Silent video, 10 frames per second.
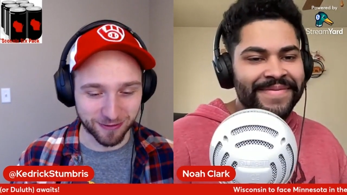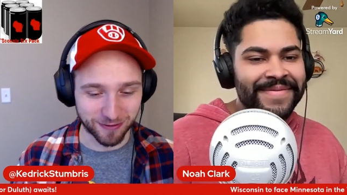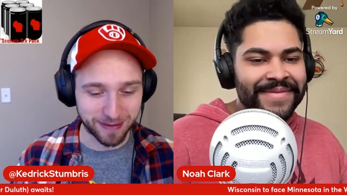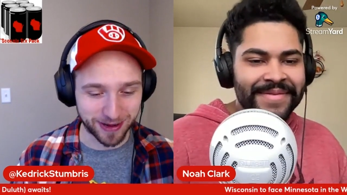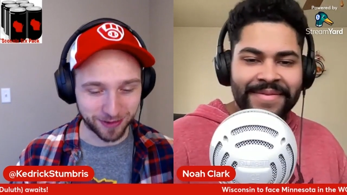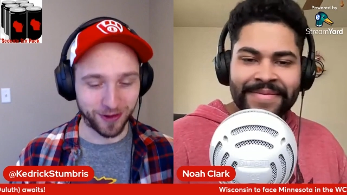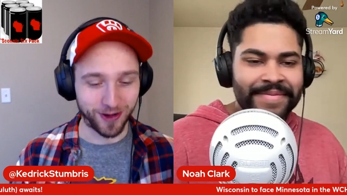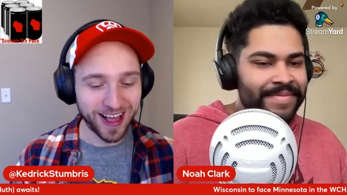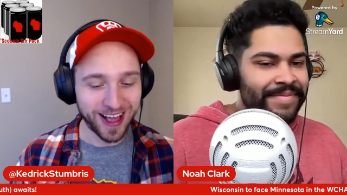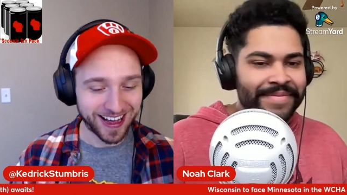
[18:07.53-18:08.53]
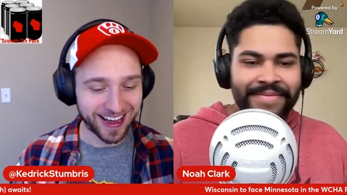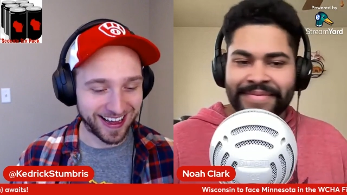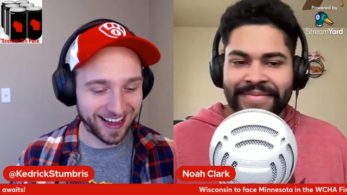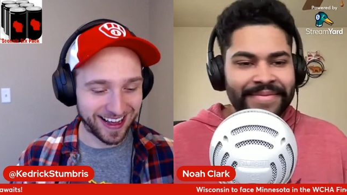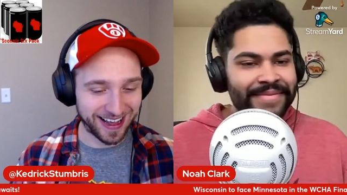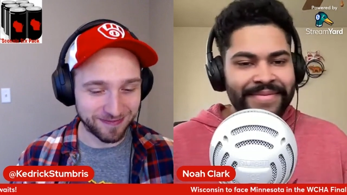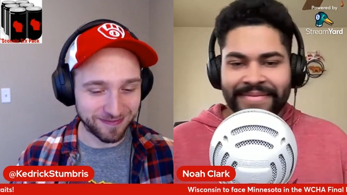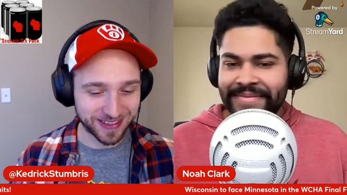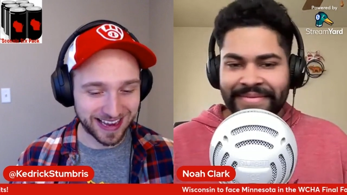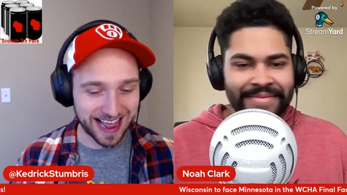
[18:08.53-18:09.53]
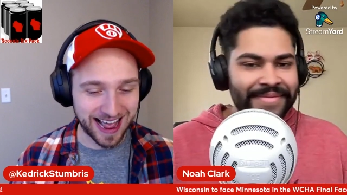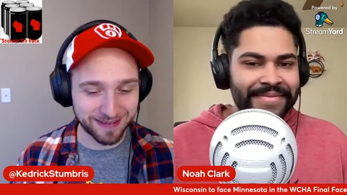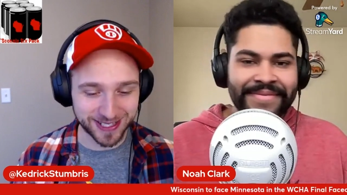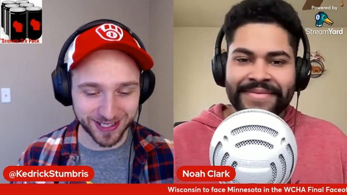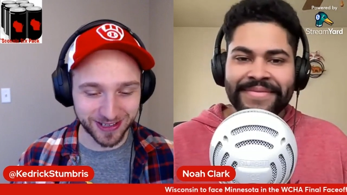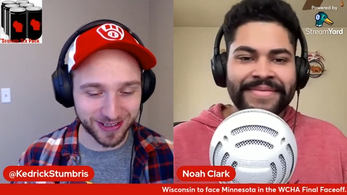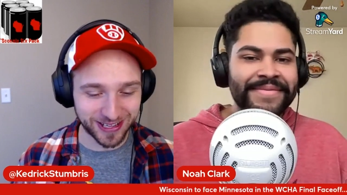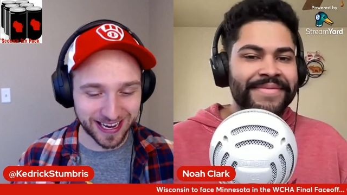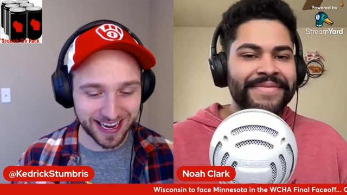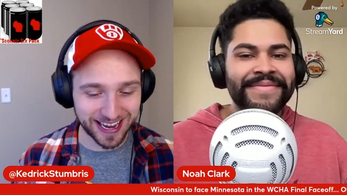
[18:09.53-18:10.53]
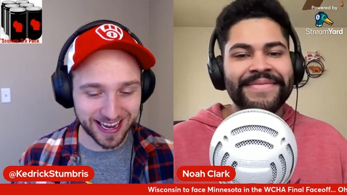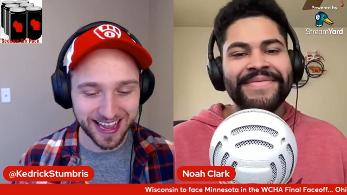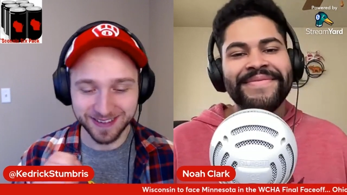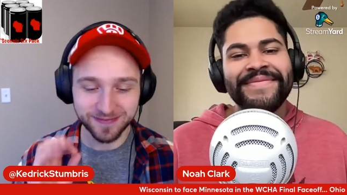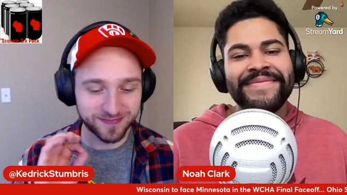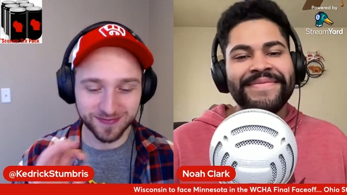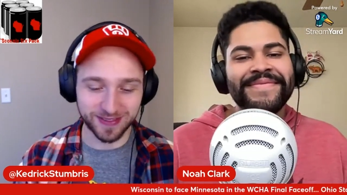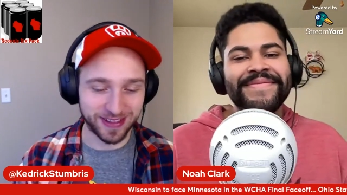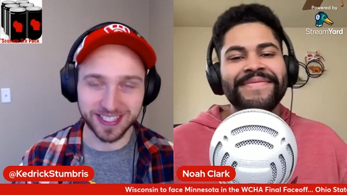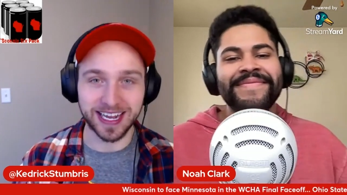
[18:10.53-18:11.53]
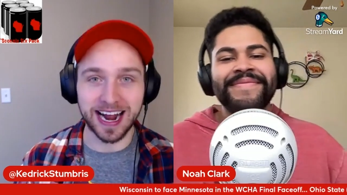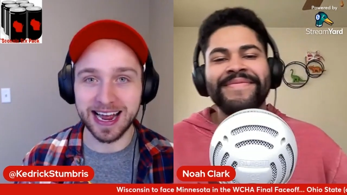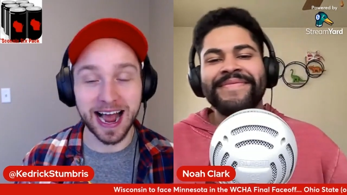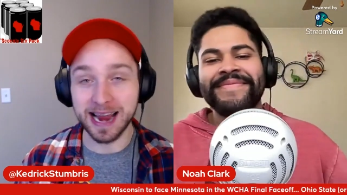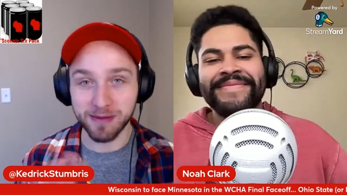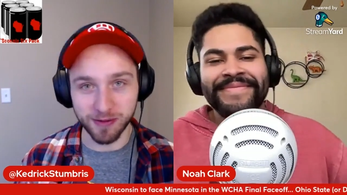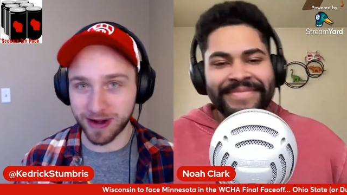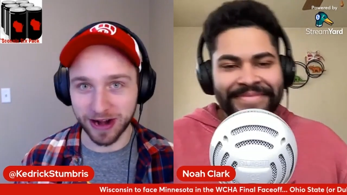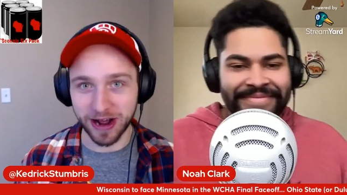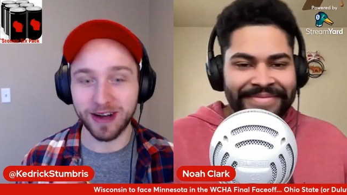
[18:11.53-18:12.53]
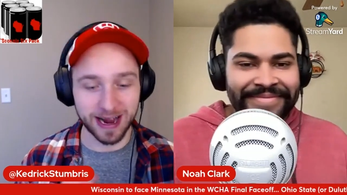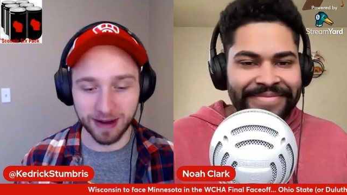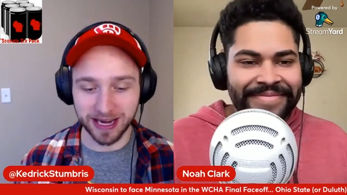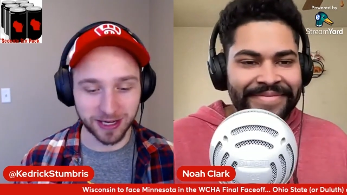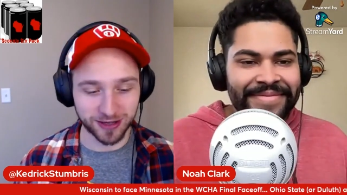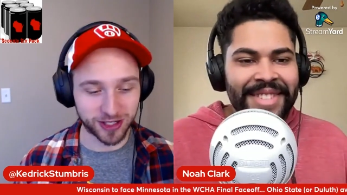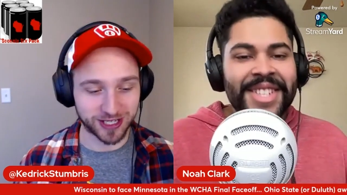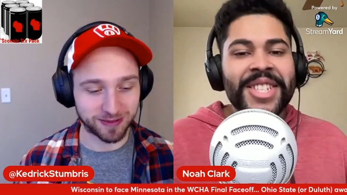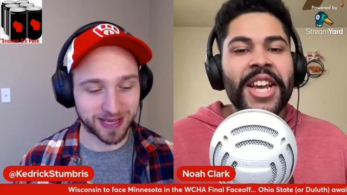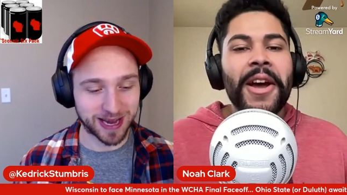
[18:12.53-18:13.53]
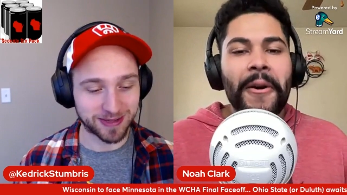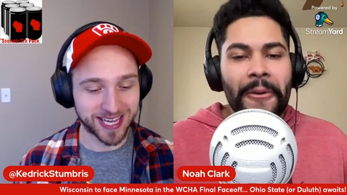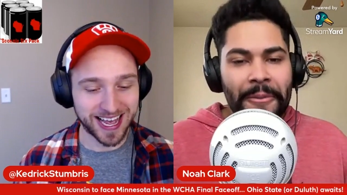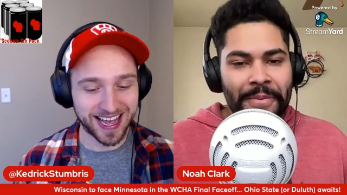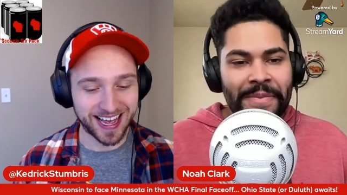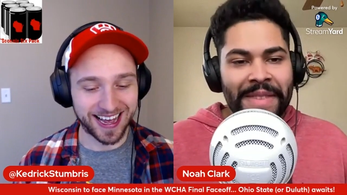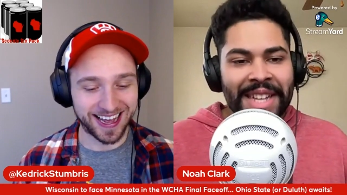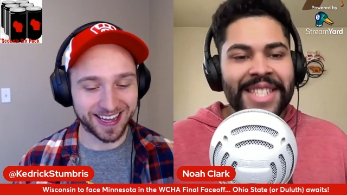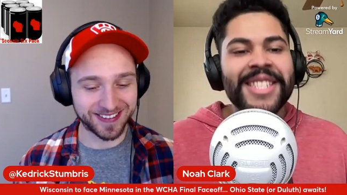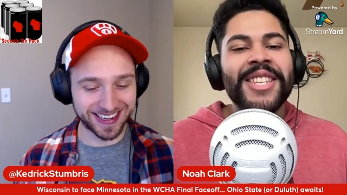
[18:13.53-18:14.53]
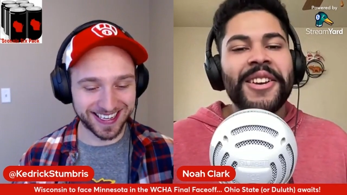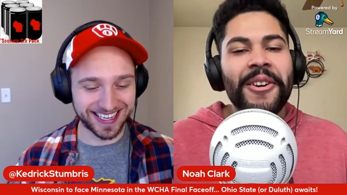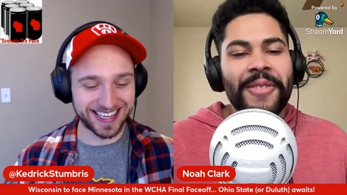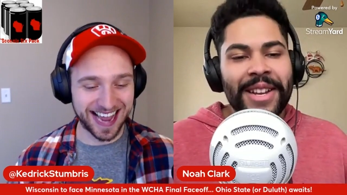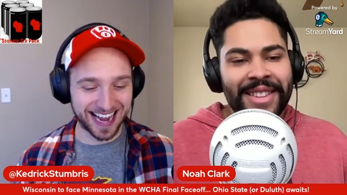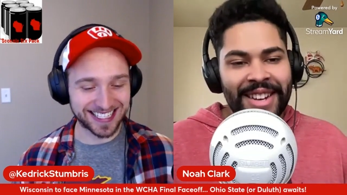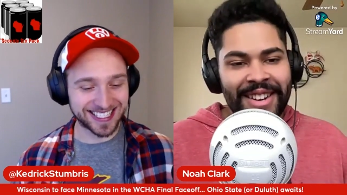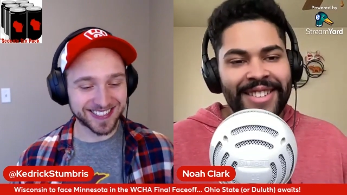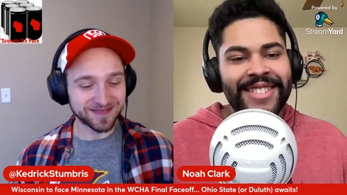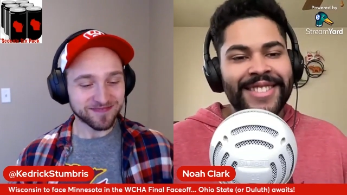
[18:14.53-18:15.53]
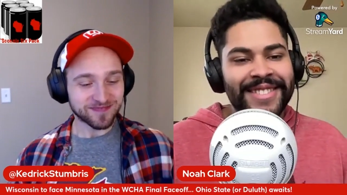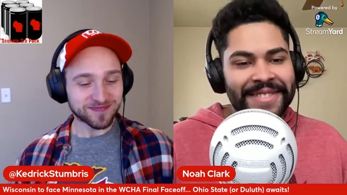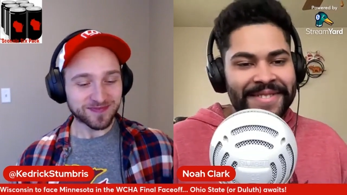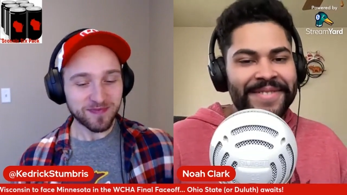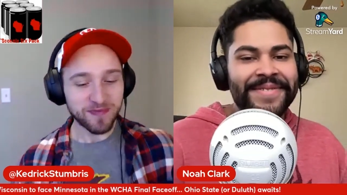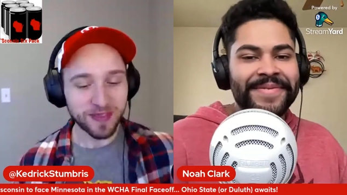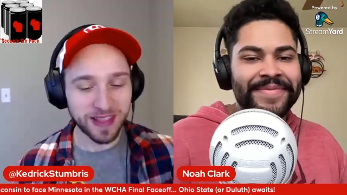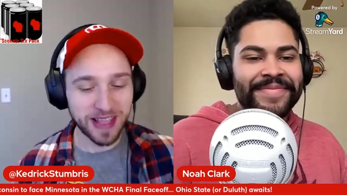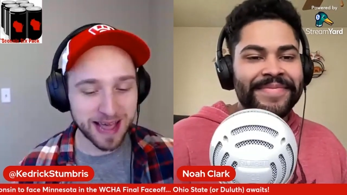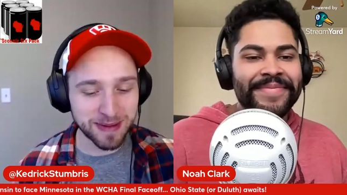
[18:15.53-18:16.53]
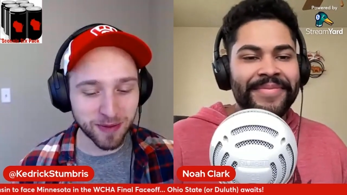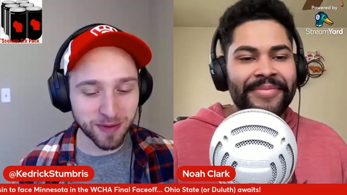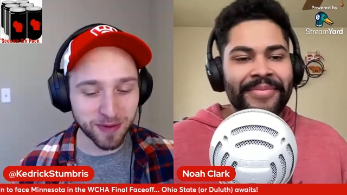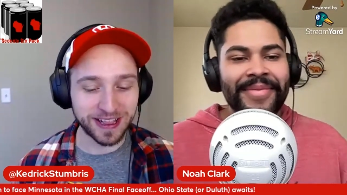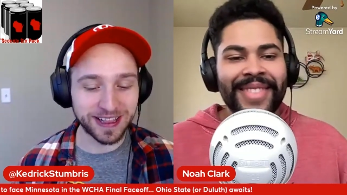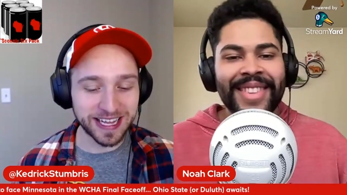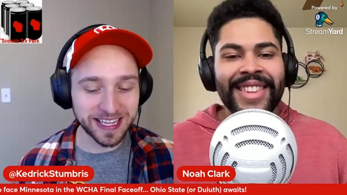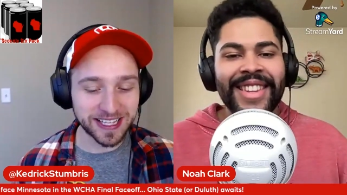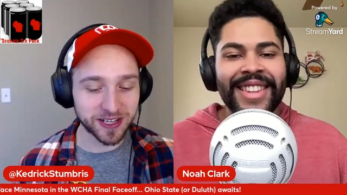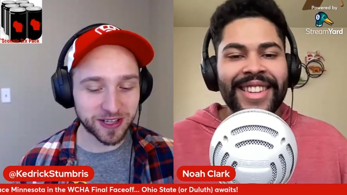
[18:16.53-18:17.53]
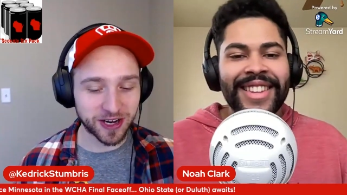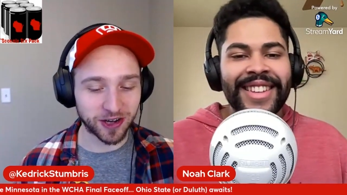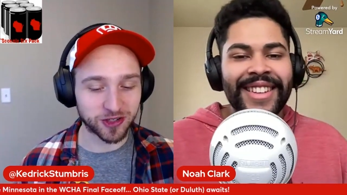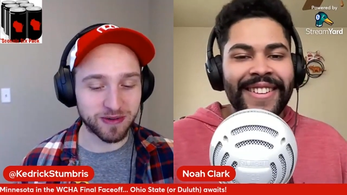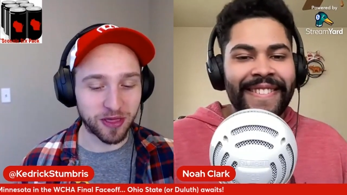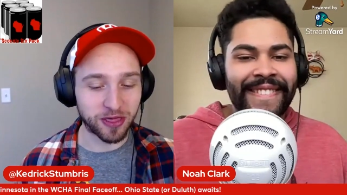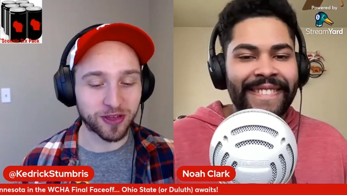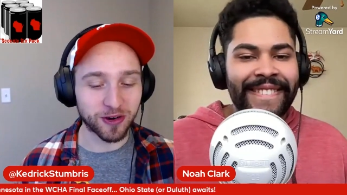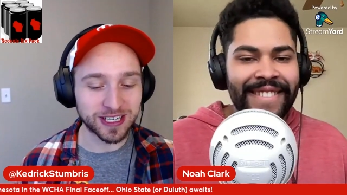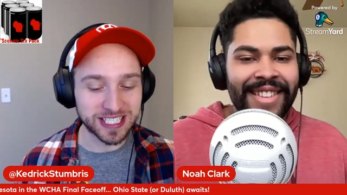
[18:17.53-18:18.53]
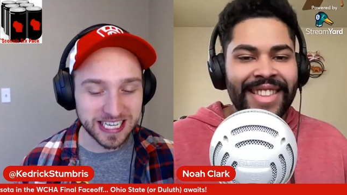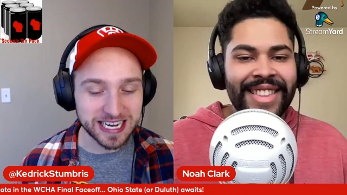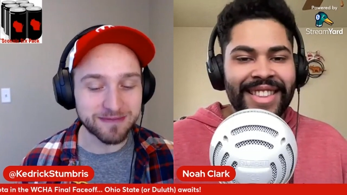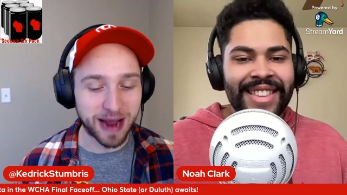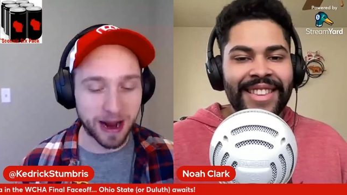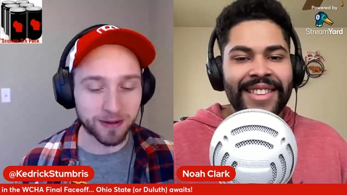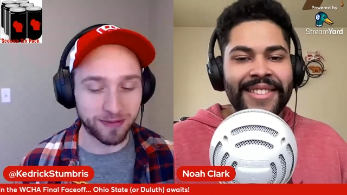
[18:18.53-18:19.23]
Speaker 1: rabbit hole. Absolutely. Listen, I'm a weirdo. I do this shit
Speaker 2: sometimes. Sicko. That's a sicko right there.
Speaker 1: Abbey Murphy leads the country with 13 power